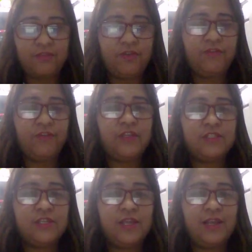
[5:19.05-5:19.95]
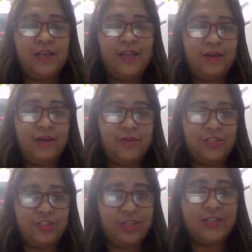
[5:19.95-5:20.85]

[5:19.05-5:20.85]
Fifth is language.